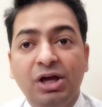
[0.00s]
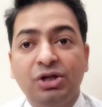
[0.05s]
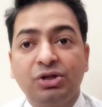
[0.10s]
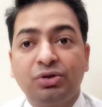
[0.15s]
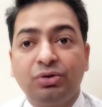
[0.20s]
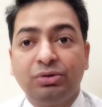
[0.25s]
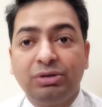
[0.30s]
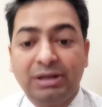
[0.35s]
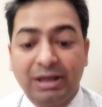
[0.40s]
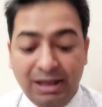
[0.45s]

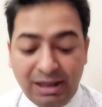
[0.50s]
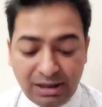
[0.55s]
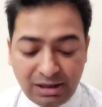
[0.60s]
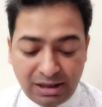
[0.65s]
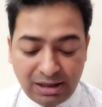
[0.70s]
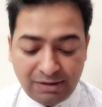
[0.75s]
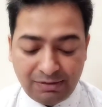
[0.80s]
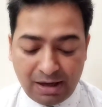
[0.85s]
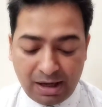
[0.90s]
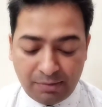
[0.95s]
So there
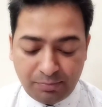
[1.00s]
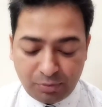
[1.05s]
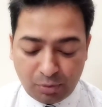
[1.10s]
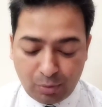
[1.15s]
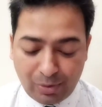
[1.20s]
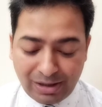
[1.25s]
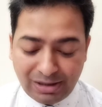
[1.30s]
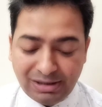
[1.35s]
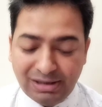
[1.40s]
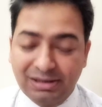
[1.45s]
they are
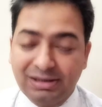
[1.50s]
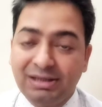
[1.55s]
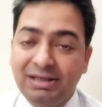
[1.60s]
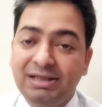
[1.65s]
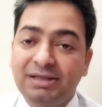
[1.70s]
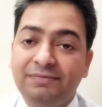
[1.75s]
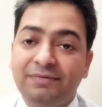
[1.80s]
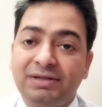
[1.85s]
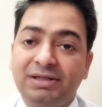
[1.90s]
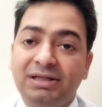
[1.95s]
provided
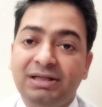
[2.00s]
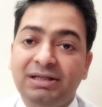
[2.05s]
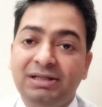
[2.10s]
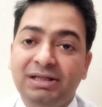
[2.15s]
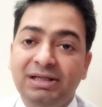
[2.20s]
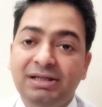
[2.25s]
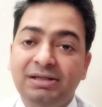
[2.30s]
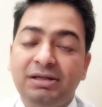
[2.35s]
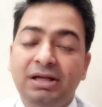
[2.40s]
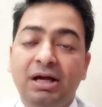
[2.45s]
these
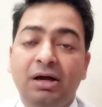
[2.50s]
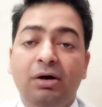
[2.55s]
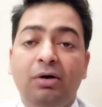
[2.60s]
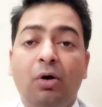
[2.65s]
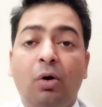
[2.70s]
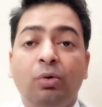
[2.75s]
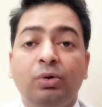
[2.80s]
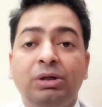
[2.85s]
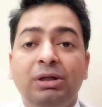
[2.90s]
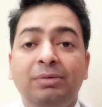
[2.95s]
facilities
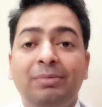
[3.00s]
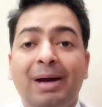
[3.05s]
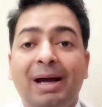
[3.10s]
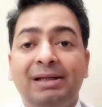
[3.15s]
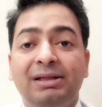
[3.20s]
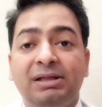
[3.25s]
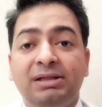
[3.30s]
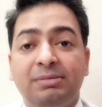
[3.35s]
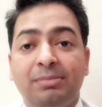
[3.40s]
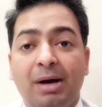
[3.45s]
only by
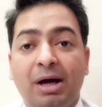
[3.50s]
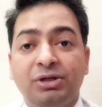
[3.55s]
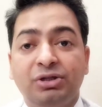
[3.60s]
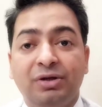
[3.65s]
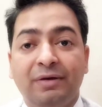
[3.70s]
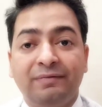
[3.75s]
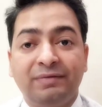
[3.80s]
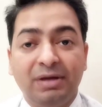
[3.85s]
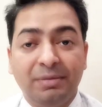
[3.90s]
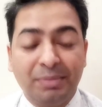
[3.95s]
the demand
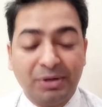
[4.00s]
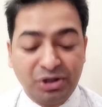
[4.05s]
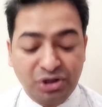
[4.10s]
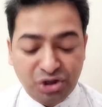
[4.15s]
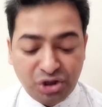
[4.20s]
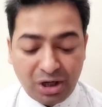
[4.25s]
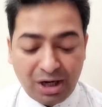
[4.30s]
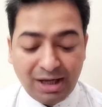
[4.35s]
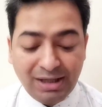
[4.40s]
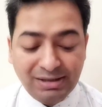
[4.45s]
of the
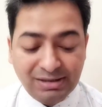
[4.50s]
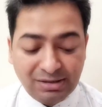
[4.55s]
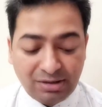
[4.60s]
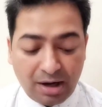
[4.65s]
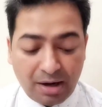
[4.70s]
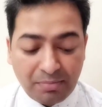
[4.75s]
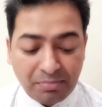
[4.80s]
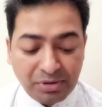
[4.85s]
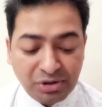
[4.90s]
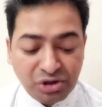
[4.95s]
panchayats,
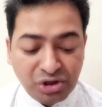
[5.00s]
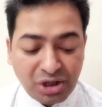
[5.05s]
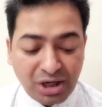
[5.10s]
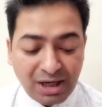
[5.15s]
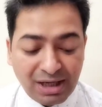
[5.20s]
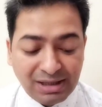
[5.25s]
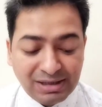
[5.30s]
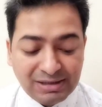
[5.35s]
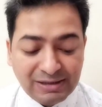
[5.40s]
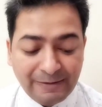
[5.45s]
Gram
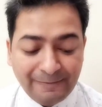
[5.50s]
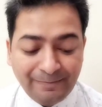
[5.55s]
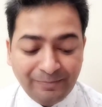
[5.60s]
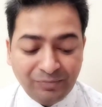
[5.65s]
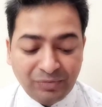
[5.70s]
Panchayats.